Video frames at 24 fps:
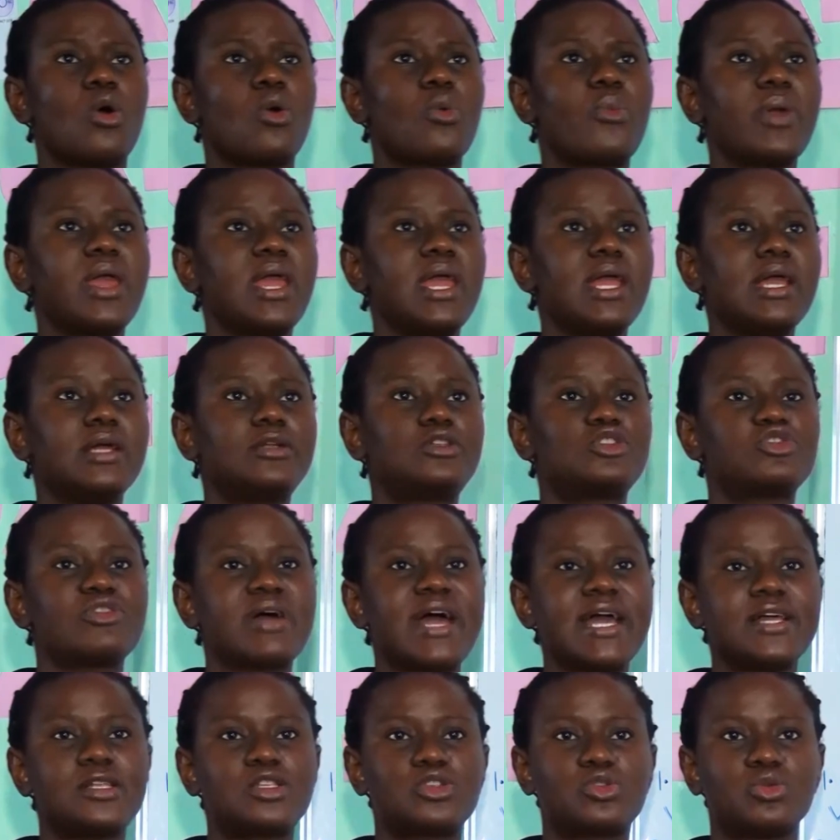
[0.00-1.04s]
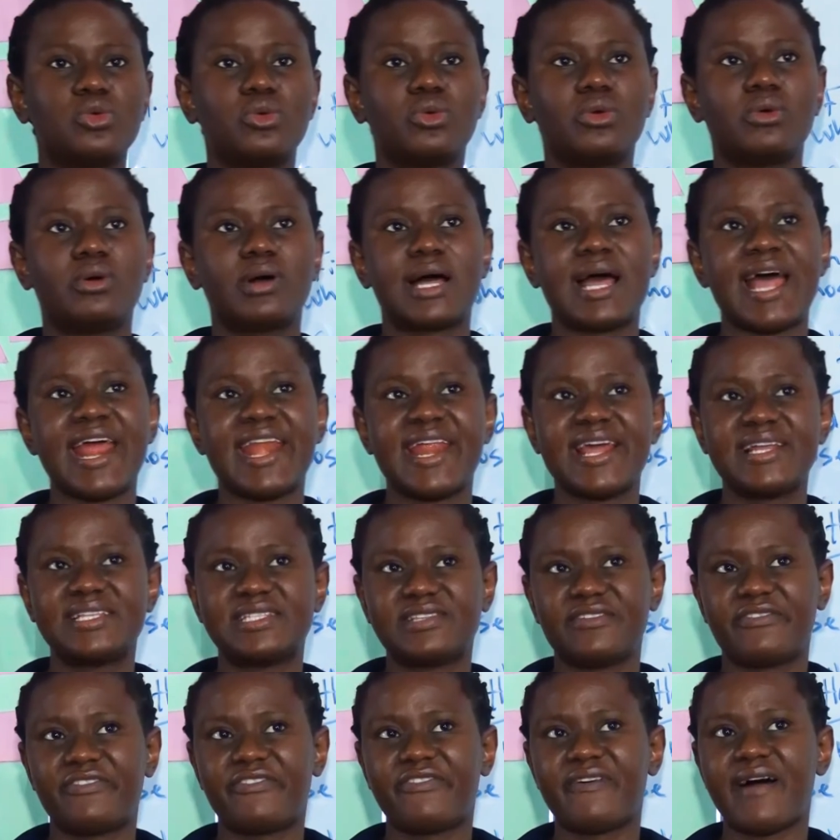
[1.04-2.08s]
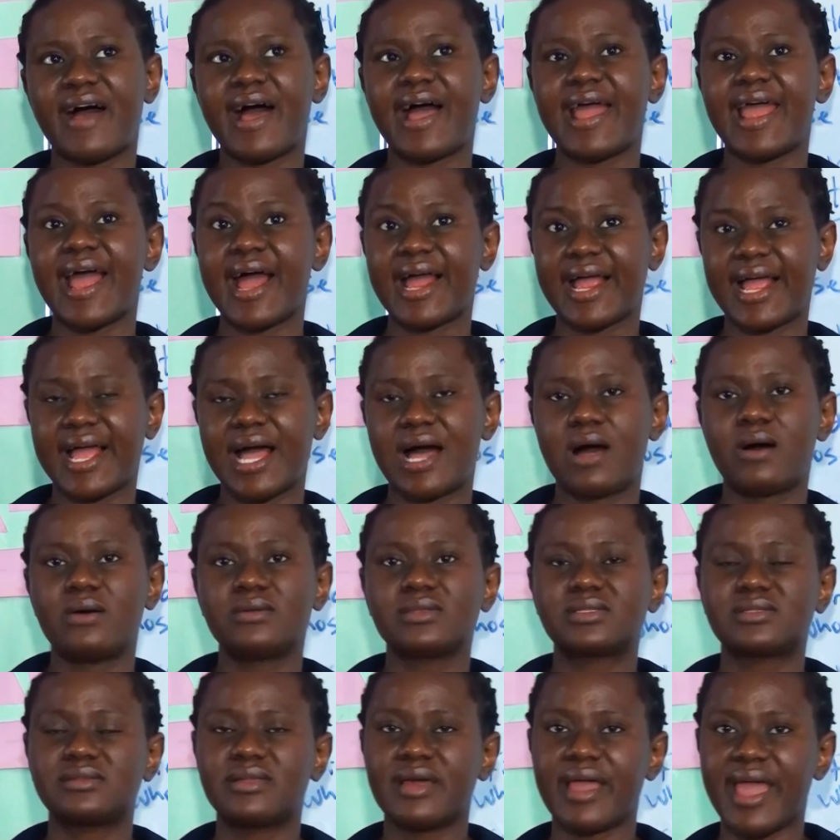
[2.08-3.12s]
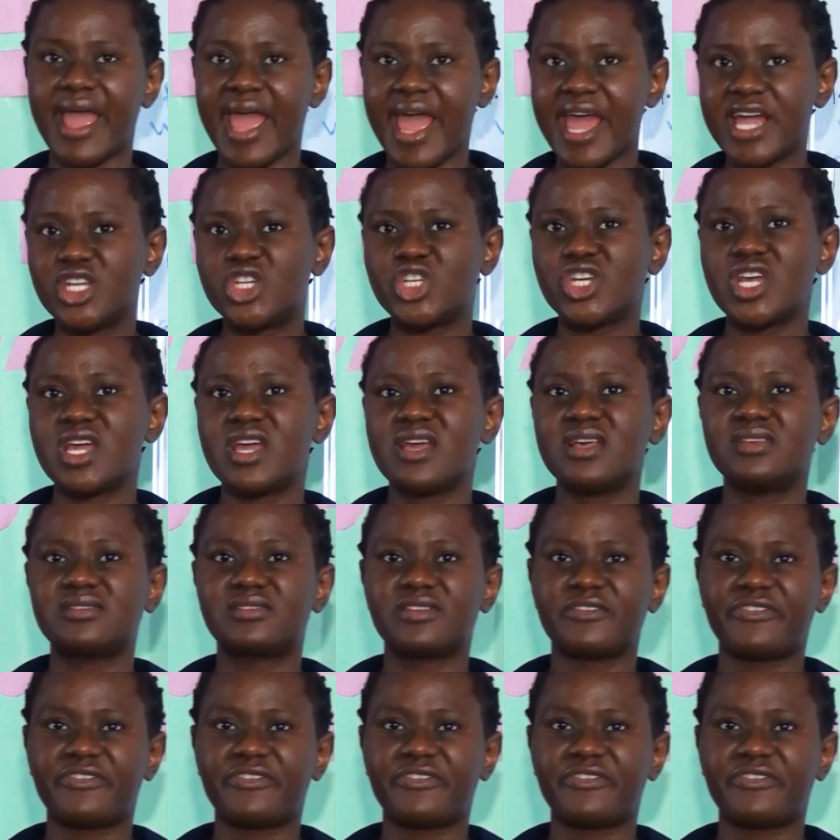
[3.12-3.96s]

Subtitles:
We try to identify and count the edges,